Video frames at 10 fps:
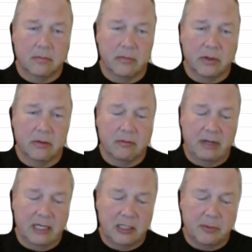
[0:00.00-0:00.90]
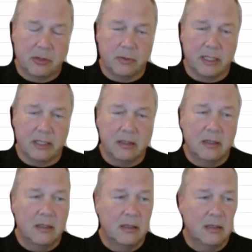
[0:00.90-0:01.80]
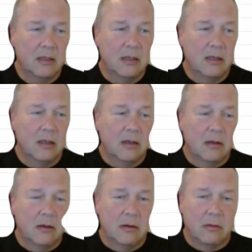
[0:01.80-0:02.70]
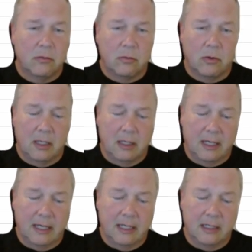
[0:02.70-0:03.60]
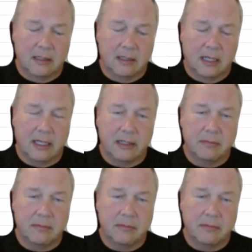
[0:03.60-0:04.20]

rand between 1 and 9.